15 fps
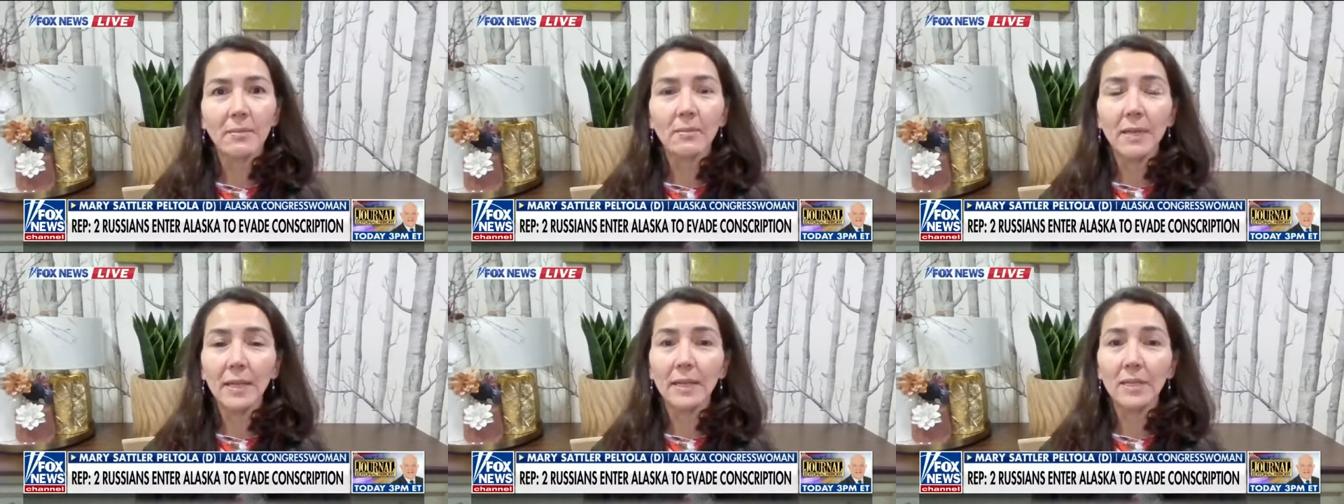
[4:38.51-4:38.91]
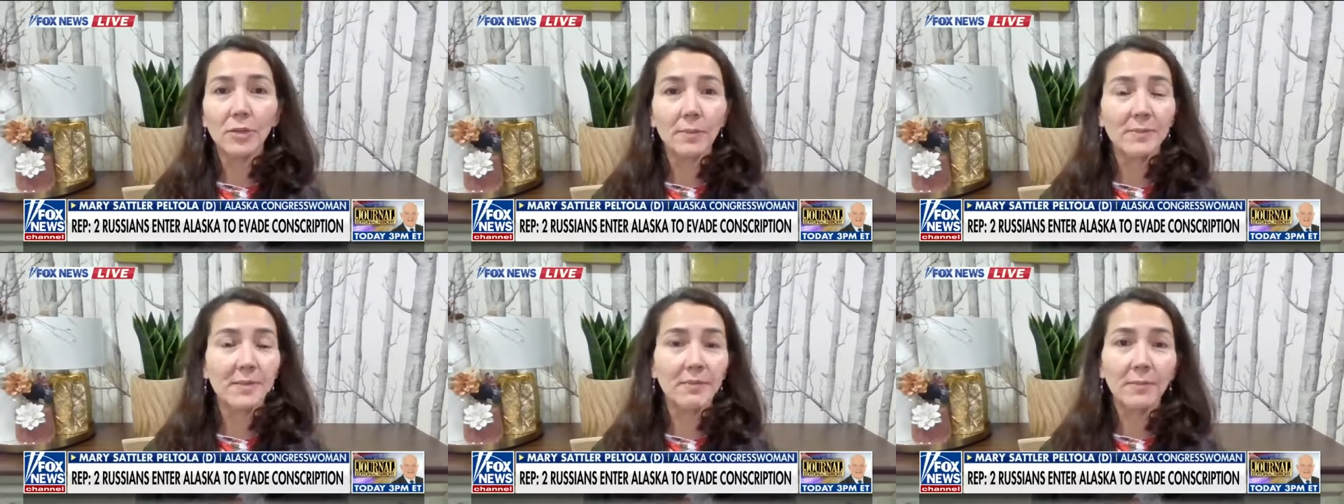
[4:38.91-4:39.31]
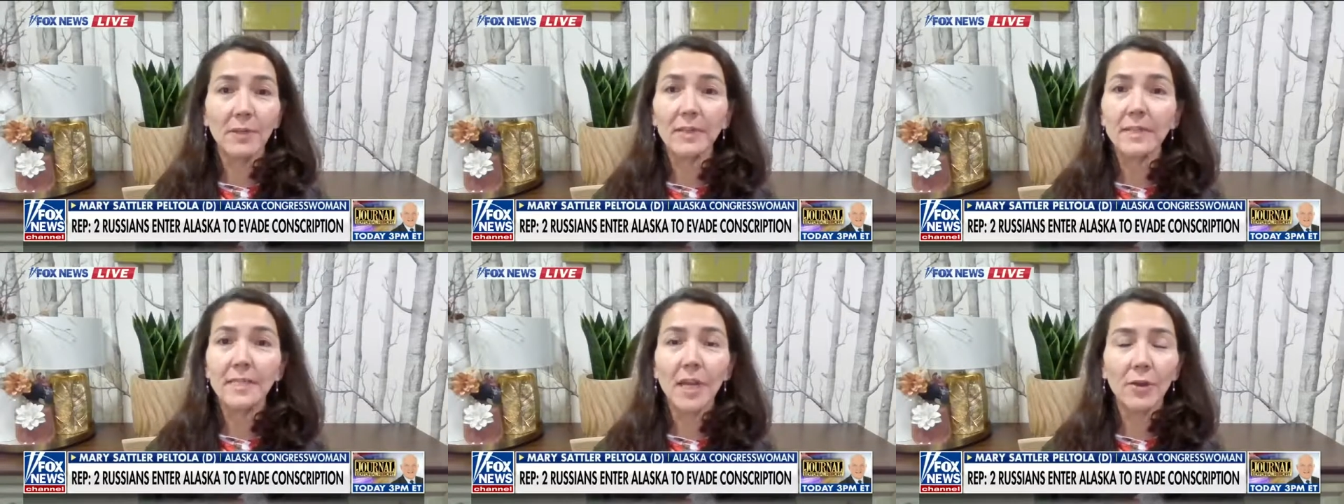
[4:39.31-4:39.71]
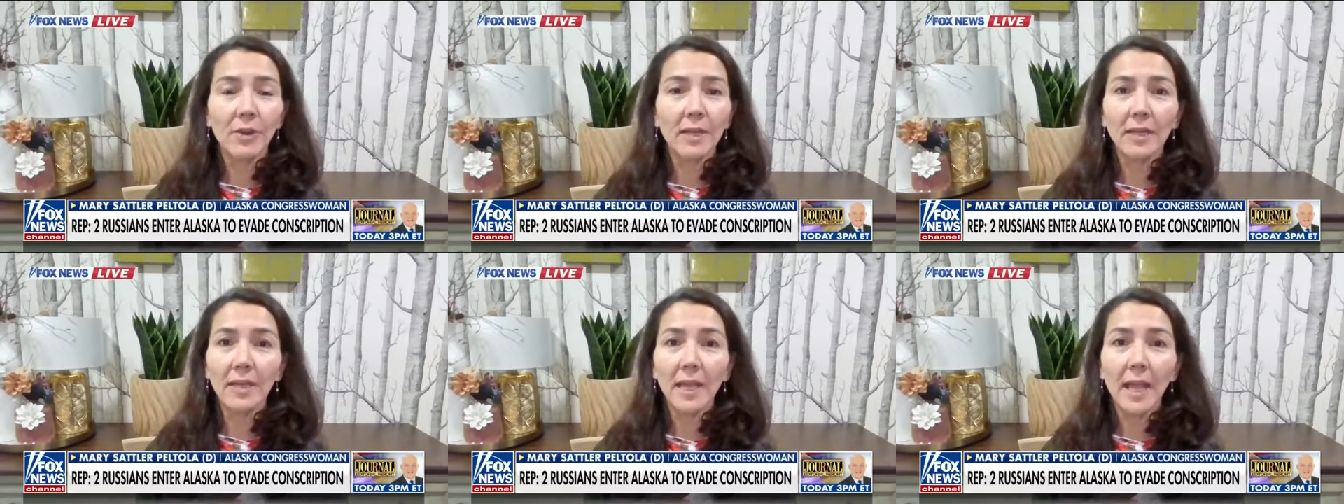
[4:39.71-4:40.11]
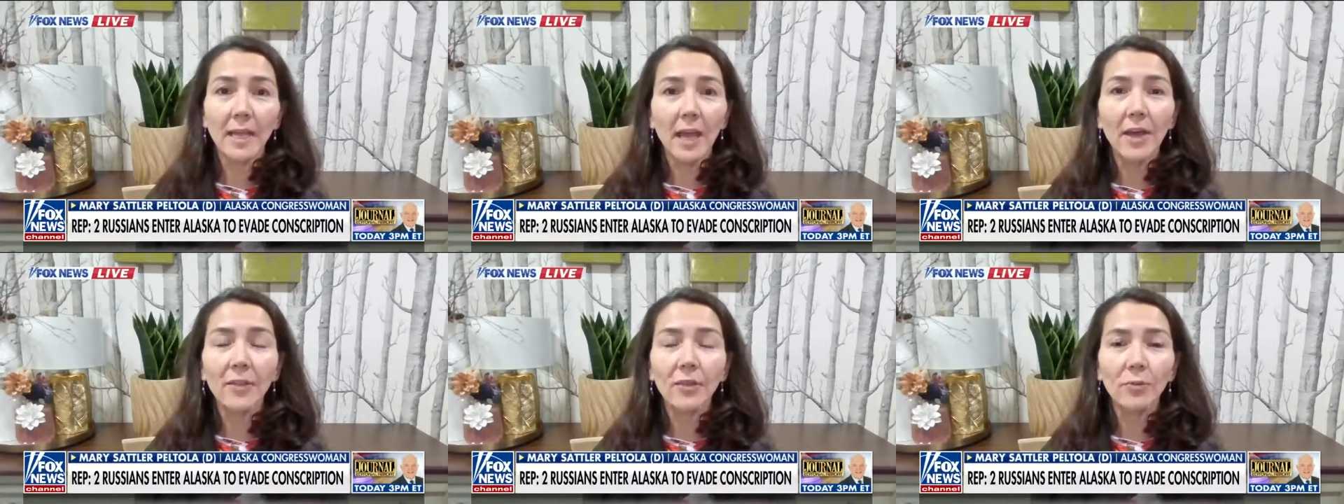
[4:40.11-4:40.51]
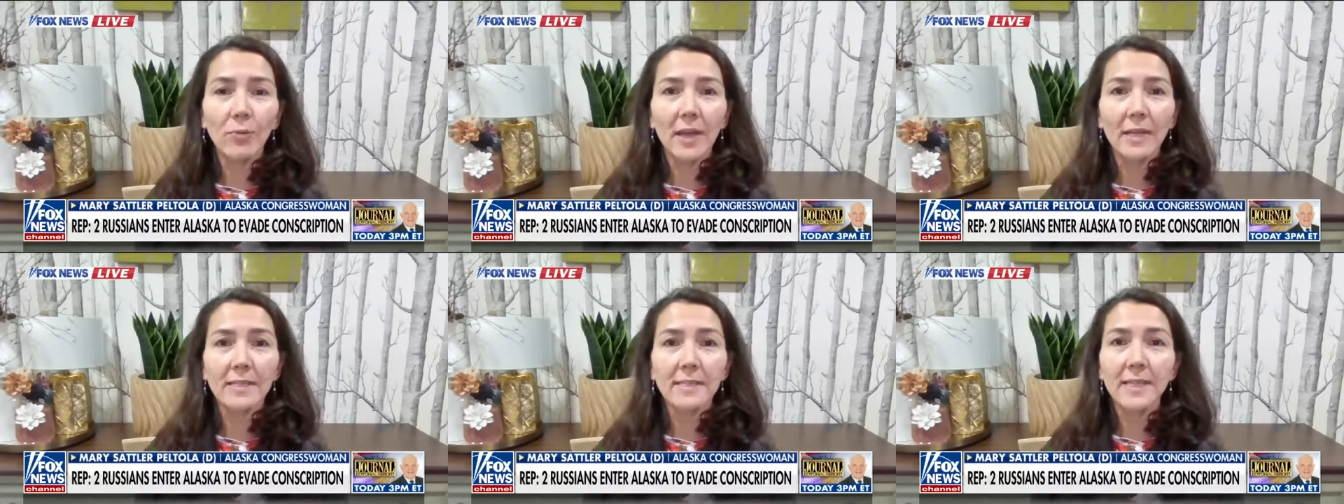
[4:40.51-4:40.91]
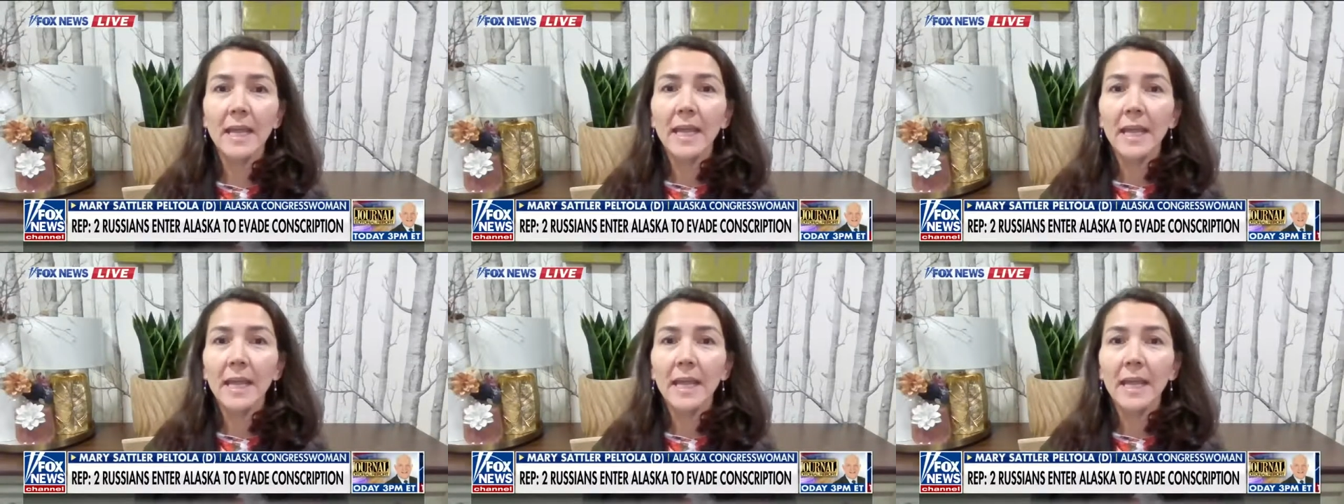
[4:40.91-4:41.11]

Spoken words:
in terms of military and other ways